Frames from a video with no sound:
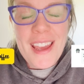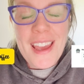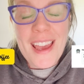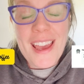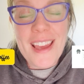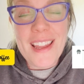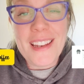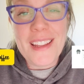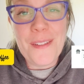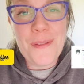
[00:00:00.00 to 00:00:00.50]

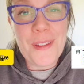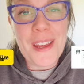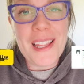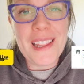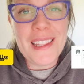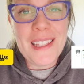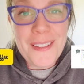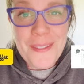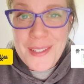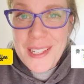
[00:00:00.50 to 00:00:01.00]
And if they
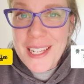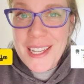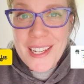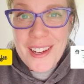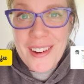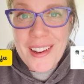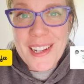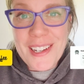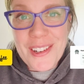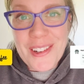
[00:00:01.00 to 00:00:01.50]
lived
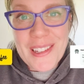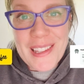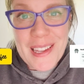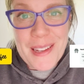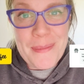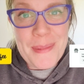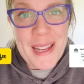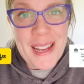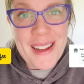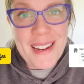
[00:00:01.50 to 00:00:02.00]
here, I know
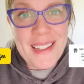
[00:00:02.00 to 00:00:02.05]
they'd be